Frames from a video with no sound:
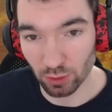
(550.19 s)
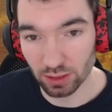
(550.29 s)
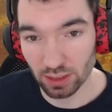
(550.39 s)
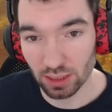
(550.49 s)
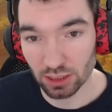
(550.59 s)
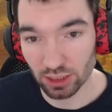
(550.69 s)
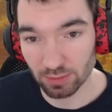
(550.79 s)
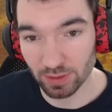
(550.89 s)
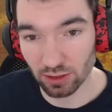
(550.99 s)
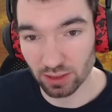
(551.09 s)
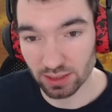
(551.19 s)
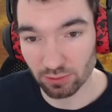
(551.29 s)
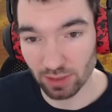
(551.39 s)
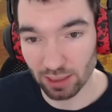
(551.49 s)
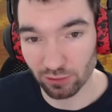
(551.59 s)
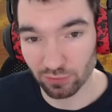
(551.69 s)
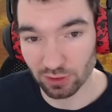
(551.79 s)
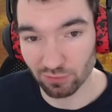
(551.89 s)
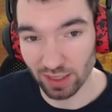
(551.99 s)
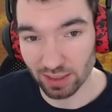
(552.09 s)
World, just because the Relic of the
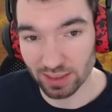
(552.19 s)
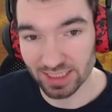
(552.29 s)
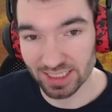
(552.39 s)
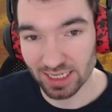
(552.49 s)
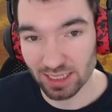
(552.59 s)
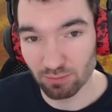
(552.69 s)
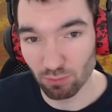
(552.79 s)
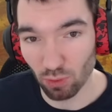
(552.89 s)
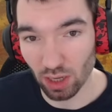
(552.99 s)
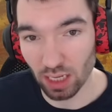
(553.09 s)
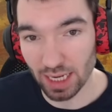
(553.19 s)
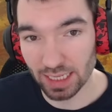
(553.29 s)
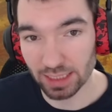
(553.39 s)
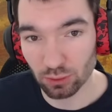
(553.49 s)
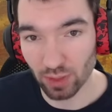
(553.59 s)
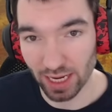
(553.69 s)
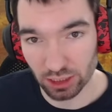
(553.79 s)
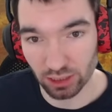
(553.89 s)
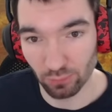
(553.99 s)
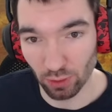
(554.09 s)
Defender is more likely to
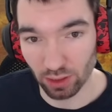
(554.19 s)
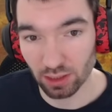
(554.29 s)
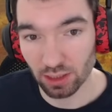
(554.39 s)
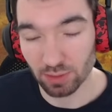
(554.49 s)
actually work.